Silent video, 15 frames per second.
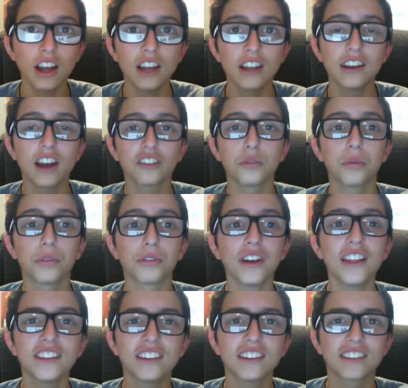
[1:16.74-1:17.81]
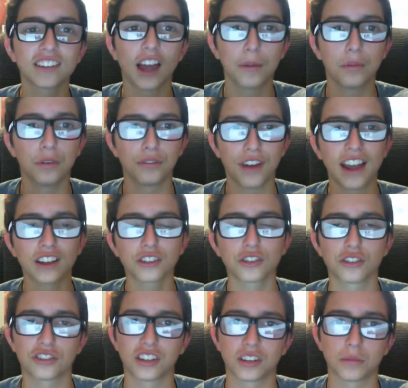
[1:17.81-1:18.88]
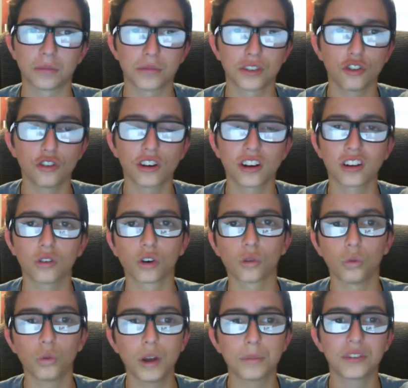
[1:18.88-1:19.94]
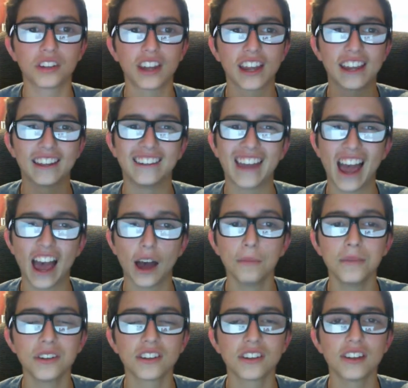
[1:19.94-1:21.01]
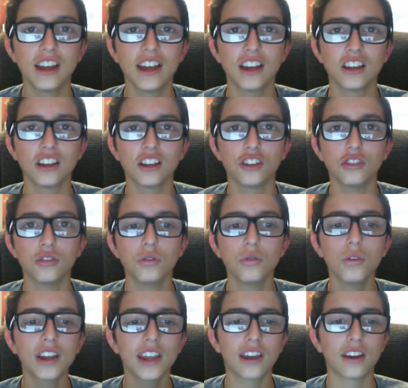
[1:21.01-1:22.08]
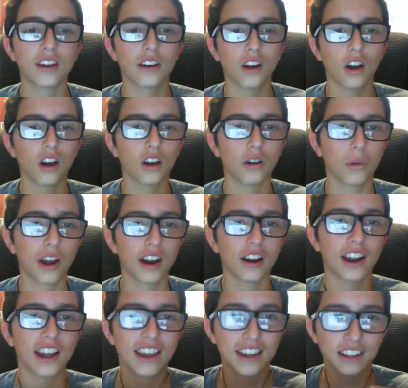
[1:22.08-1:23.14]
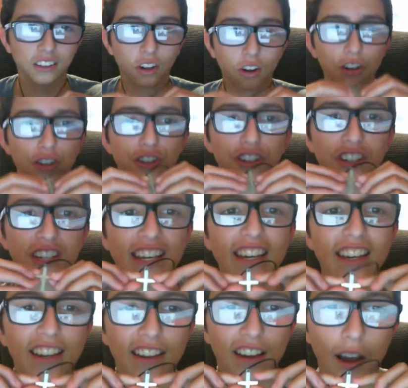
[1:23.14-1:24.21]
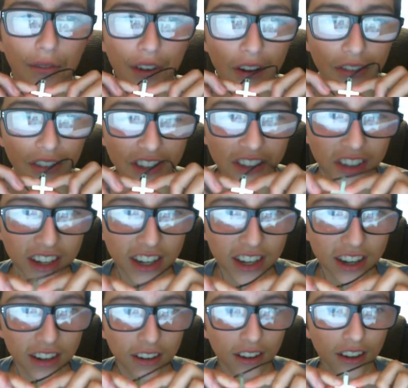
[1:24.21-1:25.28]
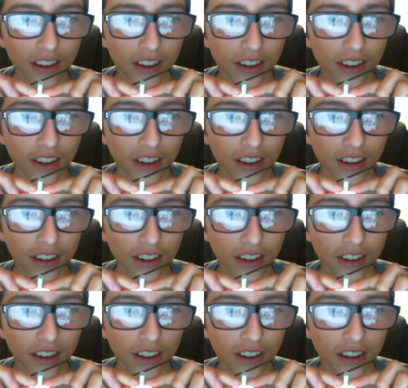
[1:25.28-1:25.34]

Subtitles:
Now, to prevent these type of exorcisms during your whips and dabs, you can wear a large T. I found this T,